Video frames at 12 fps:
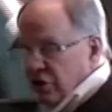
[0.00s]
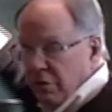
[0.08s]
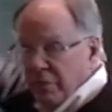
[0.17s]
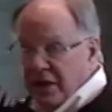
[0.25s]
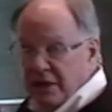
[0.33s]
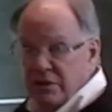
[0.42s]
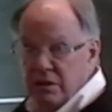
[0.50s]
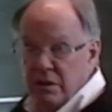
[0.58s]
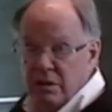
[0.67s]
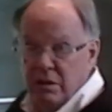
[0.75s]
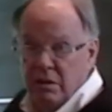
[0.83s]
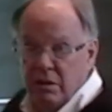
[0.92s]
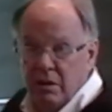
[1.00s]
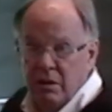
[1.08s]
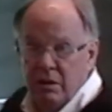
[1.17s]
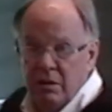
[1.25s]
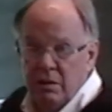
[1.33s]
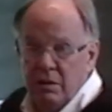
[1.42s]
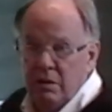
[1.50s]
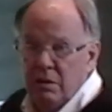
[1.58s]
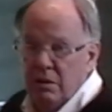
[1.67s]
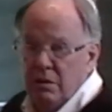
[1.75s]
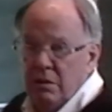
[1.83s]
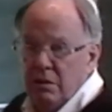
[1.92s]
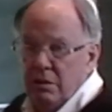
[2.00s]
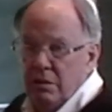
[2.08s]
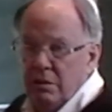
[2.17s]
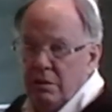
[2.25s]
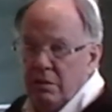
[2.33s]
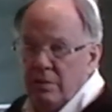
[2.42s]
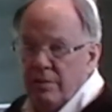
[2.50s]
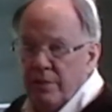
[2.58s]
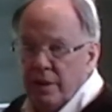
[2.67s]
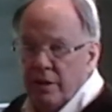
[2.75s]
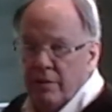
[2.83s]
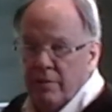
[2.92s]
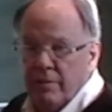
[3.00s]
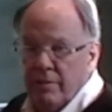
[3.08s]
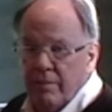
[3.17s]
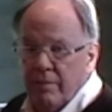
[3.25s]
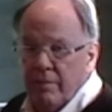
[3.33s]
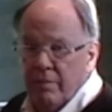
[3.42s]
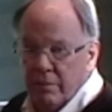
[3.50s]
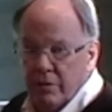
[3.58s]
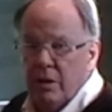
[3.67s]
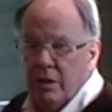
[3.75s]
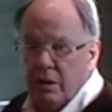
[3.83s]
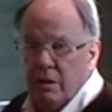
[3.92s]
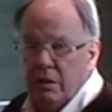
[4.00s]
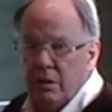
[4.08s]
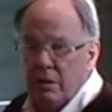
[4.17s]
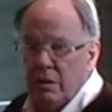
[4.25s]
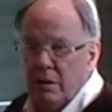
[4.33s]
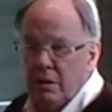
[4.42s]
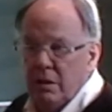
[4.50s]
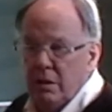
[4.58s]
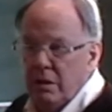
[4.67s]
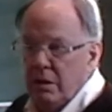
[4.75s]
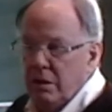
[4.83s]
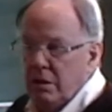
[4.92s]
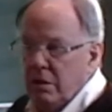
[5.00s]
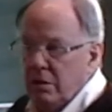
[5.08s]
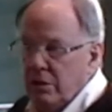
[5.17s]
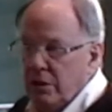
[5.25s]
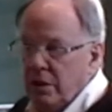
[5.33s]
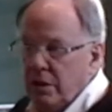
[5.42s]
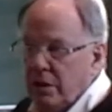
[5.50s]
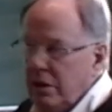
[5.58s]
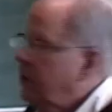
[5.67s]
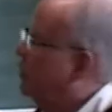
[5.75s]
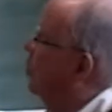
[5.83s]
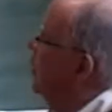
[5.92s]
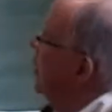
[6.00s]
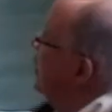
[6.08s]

on the base. Because the base and then the base one number, right? Yeah. Yeah. It's what,